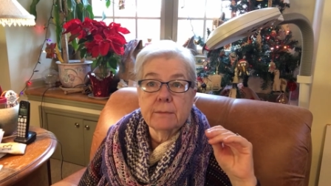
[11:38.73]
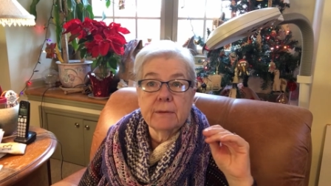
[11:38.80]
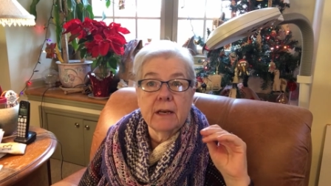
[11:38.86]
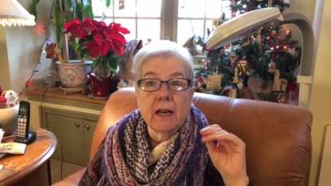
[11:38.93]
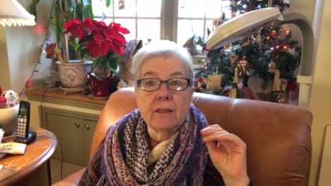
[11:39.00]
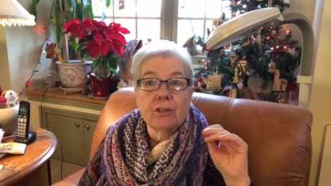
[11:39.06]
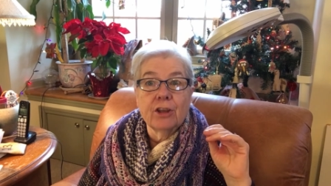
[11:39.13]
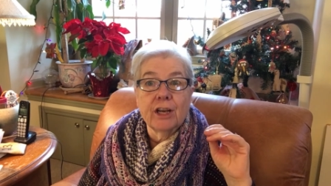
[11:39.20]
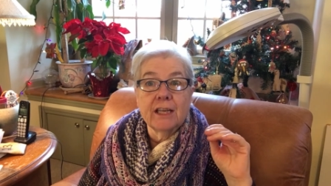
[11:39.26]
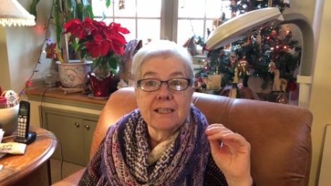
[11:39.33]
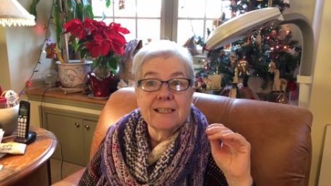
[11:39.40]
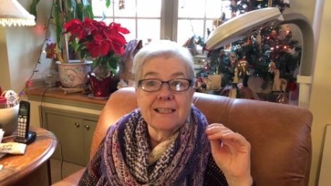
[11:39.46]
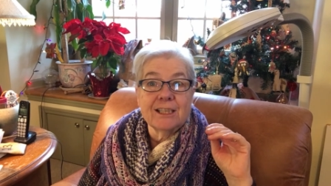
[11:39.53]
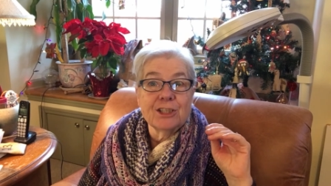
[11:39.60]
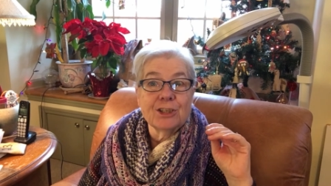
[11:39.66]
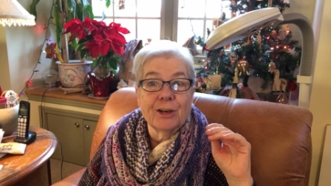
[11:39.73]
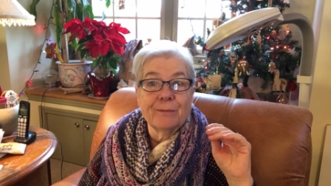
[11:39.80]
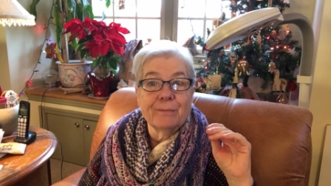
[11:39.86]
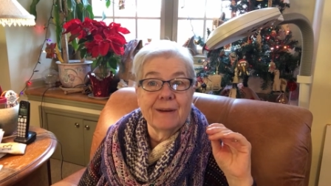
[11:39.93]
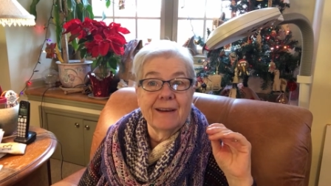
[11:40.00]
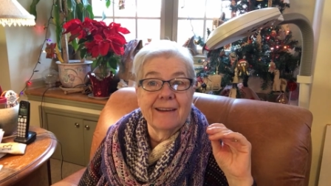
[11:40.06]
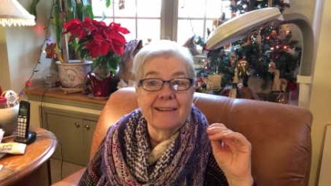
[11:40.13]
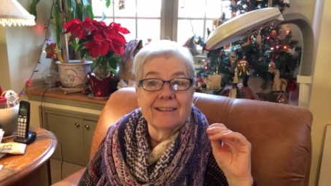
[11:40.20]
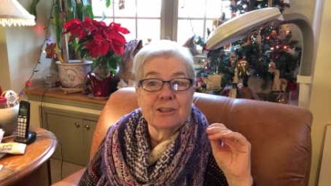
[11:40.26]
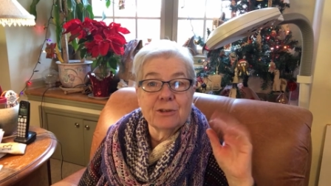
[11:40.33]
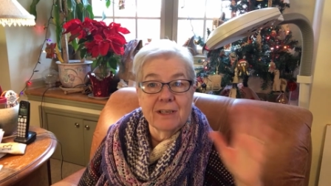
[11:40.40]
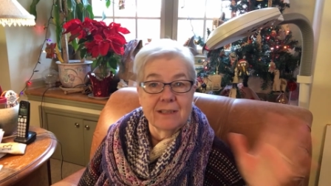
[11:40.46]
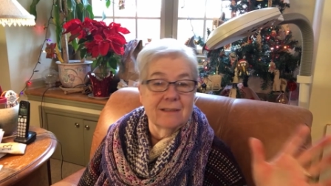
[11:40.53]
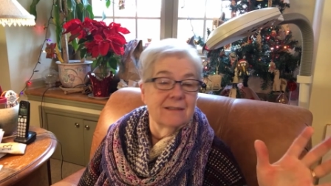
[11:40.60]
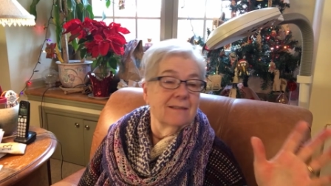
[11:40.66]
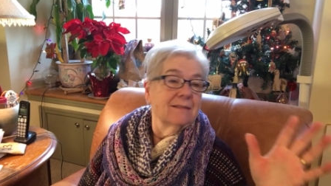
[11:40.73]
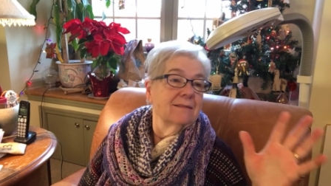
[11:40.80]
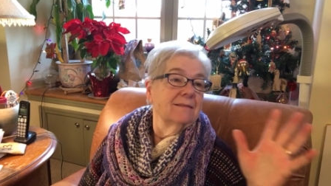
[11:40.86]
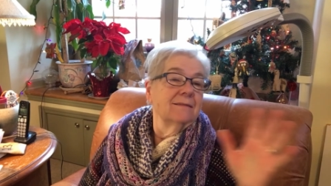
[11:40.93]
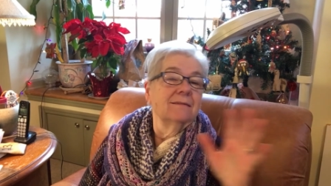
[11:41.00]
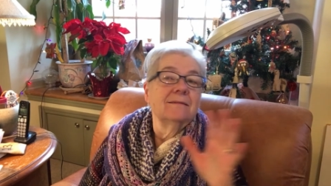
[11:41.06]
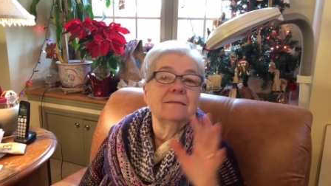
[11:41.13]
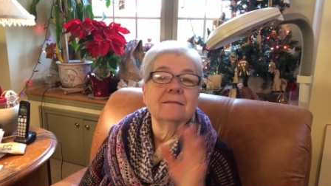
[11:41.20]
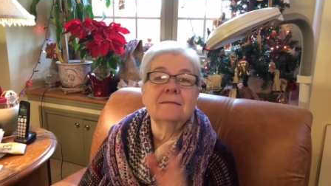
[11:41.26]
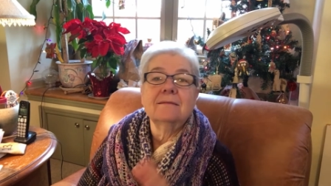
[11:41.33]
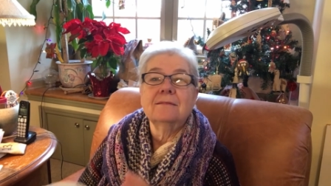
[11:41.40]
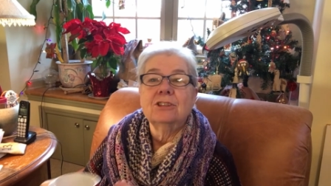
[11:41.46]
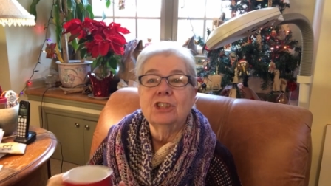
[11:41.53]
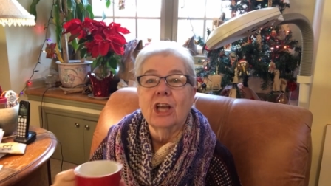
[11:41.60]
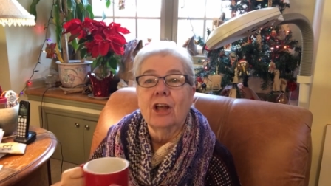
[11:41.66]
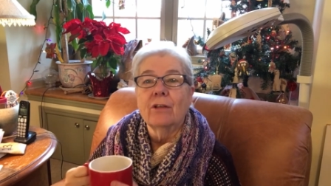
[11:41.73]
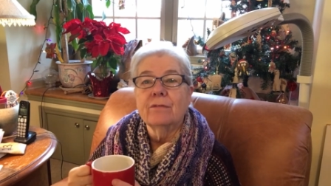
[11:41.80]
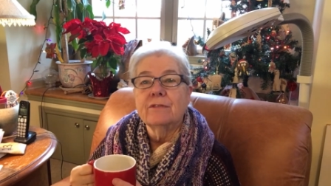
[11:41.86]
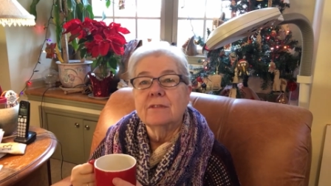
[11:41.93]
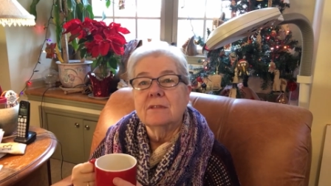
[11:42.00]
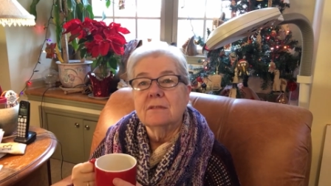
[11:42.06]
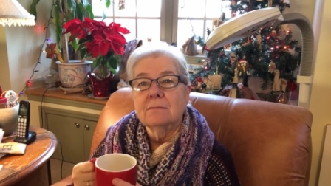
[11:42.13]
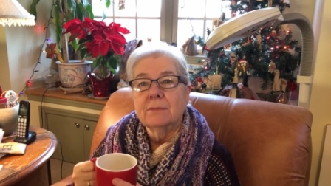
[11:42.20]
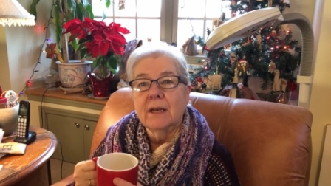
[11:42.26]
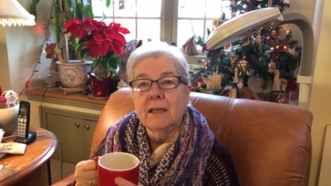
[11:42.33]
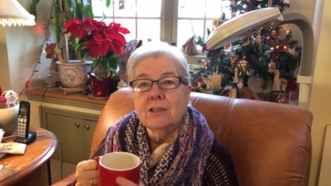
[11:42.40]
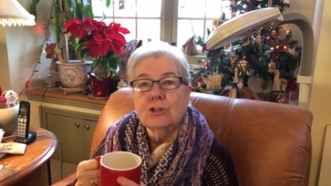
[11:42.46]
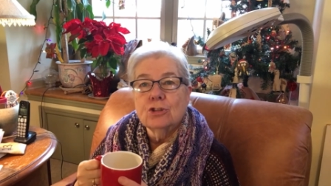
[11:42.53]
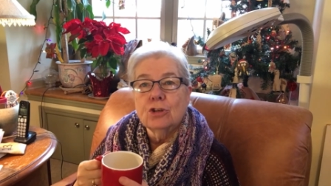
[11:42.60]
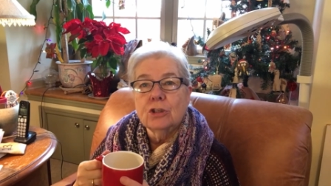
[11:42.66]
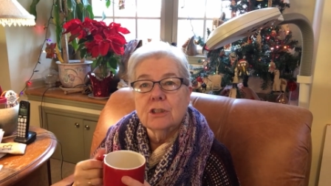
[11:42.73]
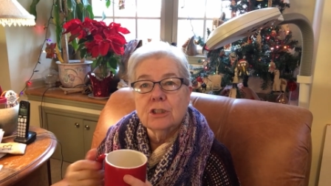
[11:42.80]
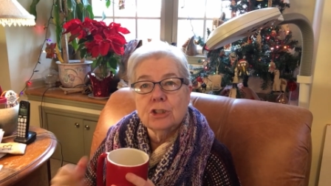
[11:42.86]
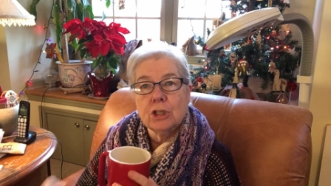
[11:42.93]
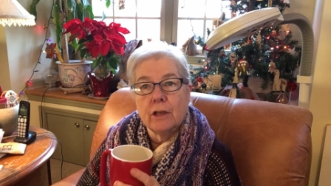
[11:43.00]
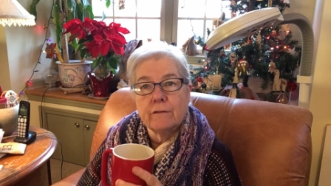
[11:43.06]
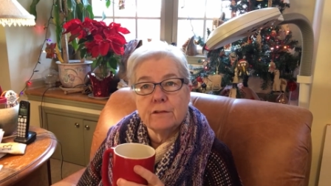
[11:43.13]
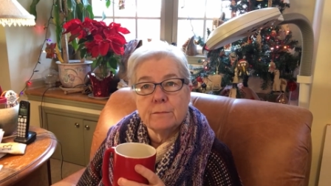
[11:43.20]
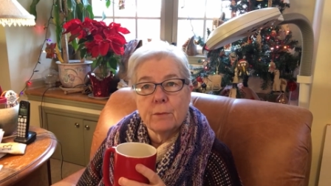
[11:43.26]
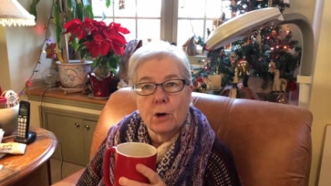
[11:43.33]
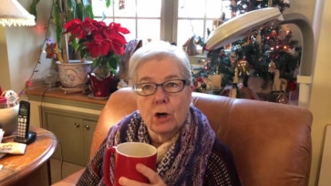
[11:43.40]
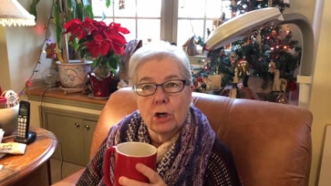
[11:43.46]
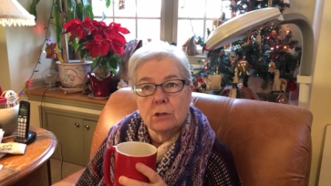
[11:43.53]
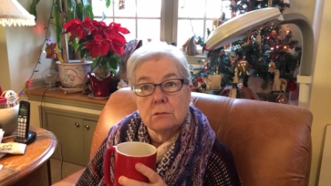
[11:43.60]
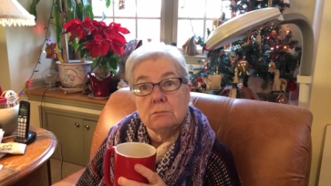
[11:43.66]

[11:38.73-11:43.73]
But I thought I'd stitch on my drinks shelves, but I'd start the shelves part.